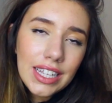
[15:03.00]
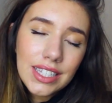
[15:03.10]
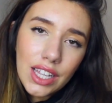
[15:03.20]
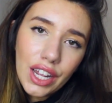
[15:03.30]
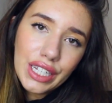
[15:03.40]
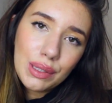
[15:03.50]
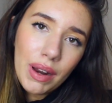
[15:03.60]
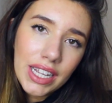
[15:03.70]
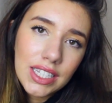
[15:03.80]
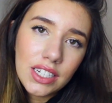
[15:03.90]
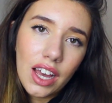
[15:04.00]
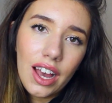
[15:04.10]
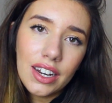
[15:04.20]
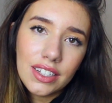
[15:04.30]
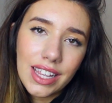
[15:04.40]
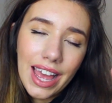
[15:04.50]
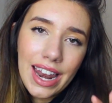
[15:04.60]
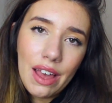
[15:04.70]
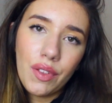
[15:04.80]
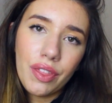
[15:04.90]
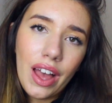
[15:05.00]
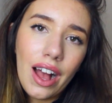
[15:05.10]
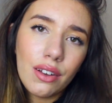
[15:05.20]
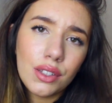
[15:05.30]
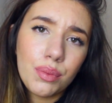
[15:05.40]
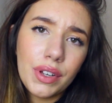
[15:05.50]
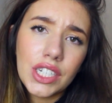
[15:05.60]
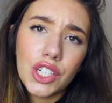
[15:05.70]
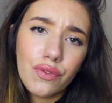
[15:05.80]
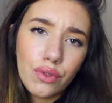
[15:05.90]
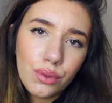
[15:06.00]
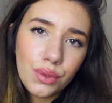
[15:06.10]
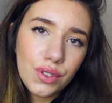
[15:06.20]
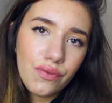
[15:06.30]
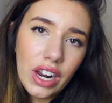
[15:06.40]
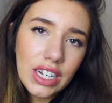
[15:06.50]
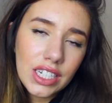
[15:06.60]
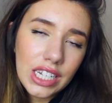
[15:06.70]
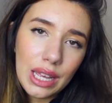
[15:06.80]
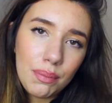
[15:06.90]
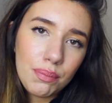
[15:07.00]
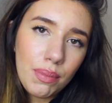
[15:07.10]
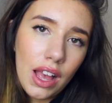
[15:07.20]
his sun is placed in Diana's 11th house, which rules friendship,